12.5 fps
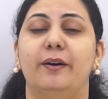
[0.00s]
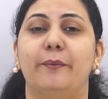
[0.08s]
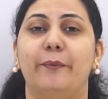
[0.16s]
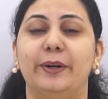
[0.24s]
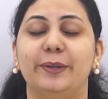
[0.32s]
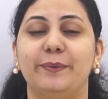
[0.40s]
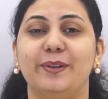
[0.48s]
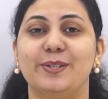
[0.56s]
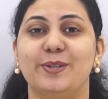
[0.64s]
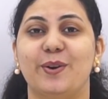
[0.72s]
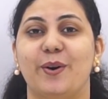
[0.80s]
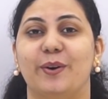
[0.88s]
What
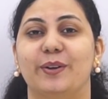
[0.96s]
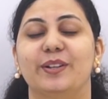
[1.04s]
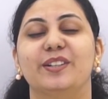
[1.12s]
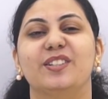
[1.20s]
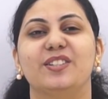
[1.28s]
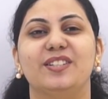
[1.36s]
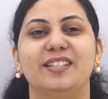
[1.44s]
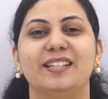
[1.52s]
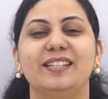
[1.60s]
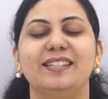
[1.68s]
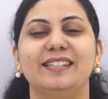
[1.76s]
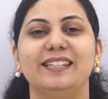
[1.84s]
was wrong?
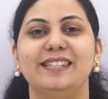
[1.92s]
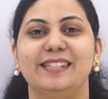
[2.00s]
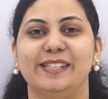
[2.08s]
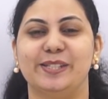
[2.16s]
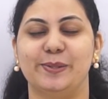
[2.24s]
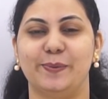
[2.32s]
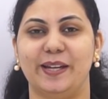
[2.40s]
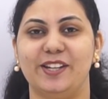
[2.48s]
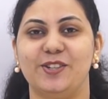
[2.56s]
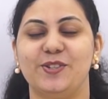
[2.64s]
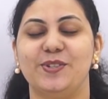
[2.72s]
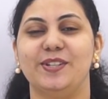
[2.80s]
Just the
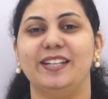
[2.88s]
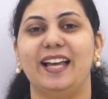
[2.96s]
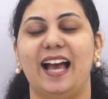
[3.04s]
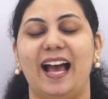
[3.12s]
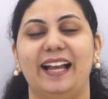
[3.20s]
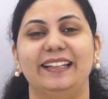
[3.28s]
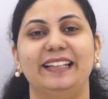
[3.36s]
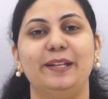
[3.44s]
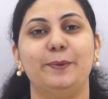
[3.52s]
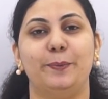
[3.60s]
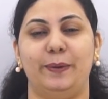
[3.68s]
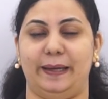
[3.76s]
situation and
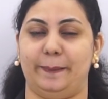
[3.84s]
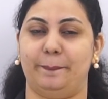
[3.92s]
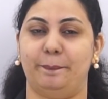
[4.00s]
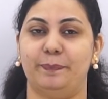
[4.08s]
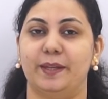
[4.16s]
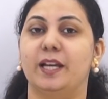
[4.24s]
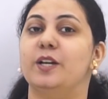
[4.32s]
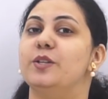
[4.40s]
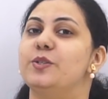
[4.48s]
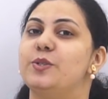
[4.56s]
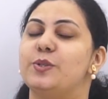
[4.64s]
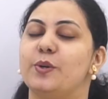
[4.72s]
the way.
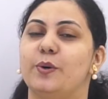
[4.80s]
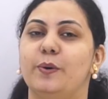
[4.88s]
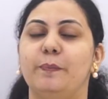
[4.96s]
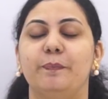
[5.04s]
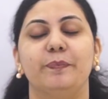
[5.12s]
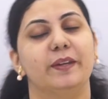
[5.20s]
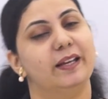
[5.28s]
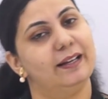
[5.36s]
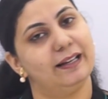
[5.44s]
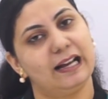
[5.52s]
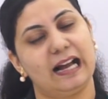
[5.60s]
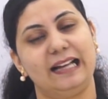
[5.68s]
So
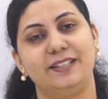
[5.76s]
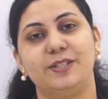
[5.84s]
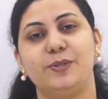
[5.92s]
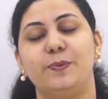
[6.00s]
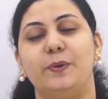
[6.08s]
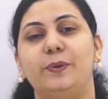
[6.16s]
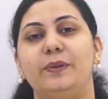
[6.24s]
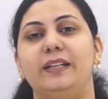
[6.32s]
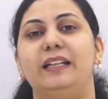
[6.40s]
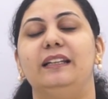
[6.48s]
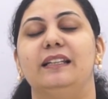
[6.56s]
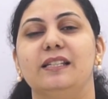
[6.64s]
I just want to
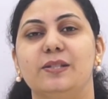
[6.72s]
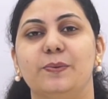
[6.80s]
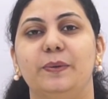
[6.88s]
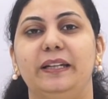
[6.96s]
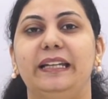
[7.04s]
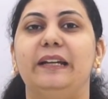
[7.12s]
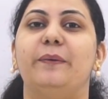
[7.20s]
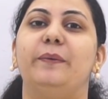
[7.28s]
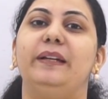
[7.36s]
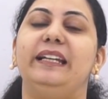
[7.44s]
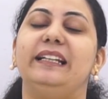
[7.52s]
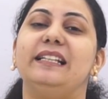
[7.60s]
tell this only.
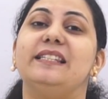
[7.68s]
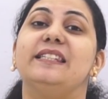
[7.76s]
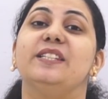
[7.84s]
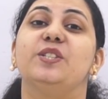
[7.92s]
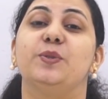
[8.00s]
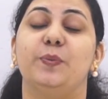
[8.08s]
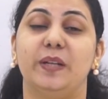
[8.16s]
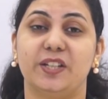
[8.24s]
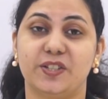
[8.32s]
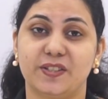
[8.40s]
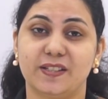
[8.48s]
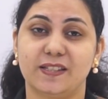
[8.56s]
Only the
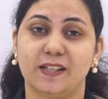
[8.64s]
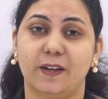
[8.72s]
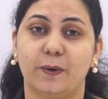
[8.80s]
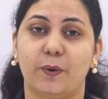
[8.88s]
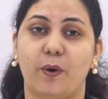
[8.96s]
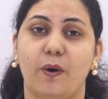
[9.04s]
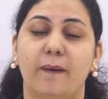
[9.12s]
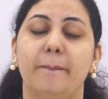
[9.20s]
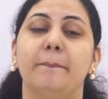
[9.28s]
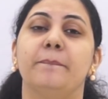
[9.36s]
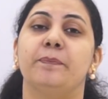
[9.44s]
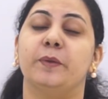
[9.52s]
situations are wrong.
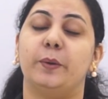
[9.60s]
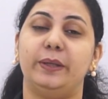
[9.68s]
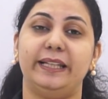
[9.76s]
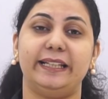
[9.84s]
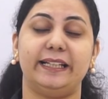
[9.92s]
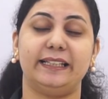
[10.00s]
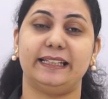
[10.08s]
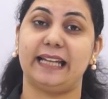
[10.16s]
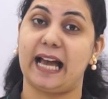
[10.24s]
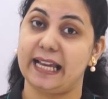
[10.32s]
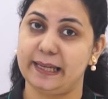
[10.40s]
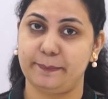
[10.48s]
Only the
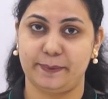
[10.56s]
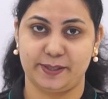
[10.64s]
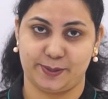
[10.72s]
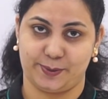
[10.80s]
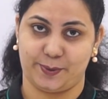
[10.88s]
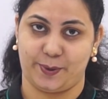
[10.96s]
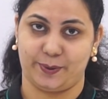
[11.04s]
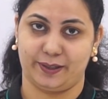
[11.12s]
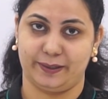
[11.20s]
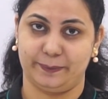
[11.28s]
time is wrong.